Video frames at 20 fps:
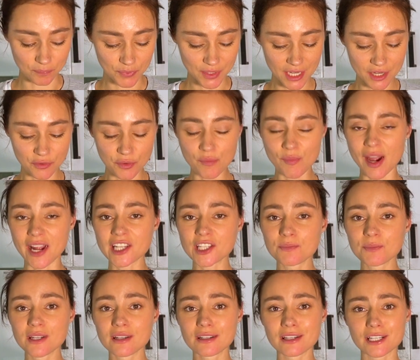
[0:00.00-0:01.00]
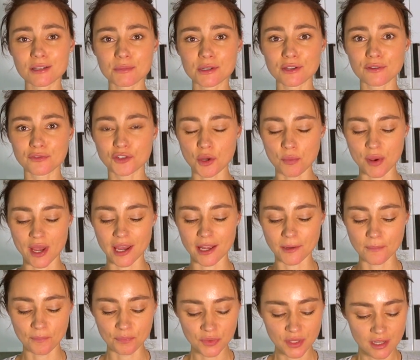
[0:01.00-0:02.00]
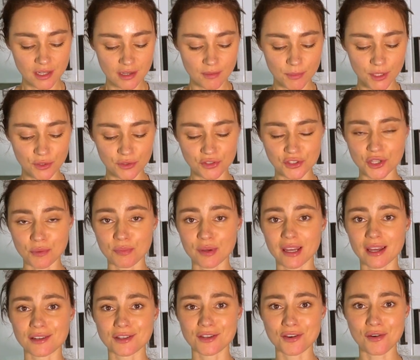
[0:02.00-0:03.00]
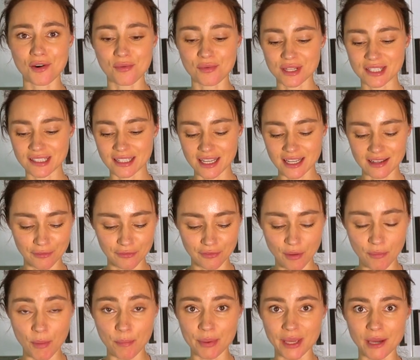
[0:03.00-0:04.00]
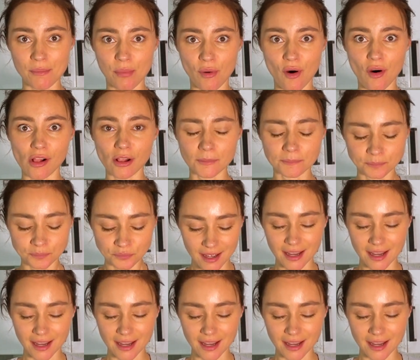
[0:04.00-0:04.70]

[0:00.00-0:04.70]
It reminds me a little bit of Japan, because in Japan you always eat from a big bowl.